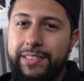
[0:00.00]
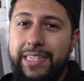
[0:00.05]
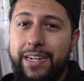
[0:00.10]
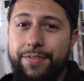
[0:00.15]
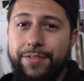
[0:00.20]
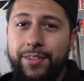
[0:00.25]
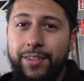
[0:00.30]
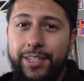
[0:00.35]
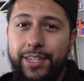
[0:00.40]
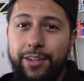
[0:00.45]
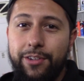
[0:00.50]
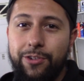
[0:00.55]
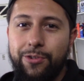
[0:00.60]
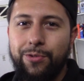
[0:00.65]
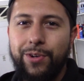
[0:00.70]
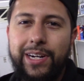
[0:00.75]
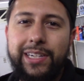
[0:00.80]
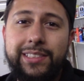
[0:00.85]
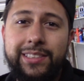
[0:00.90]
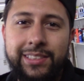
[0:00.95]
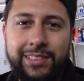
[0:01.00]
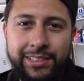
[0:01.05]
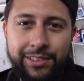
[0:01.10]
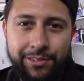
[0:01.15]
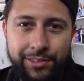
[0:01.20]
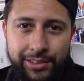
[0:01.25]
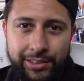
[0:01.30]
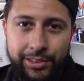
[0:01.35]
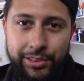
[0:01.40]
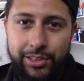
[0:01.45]
definitely a great
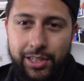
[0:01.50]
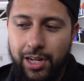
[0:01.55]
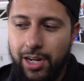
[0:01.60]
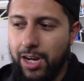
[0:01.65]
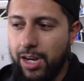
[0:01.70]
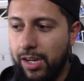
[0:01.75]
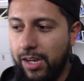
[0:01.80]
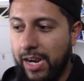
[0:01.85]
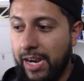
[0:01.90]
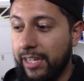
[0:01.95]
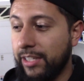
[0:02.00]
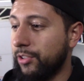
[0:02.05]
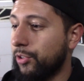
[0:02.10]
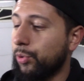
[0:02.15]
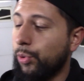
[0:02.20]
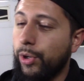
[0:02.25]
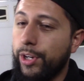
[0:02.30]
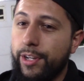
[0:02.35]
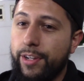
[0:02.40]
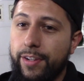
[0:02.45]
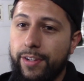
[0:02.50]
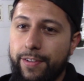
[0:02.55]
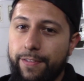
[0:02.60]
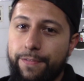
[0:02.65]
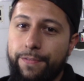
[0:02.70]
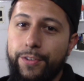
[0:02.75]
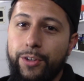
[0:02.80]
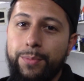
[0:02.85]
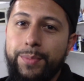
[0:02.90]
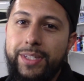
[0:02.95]
series. I enjoyed
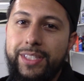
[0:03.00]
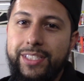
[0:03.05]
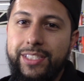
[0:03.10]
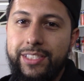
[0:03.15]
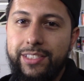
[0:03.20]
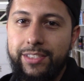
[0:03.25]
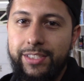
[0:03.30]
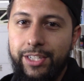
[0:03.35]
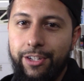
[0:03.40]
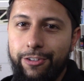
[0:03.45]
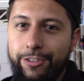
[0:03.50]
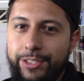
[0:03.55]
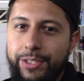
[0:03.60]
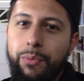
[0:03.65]
filming this series.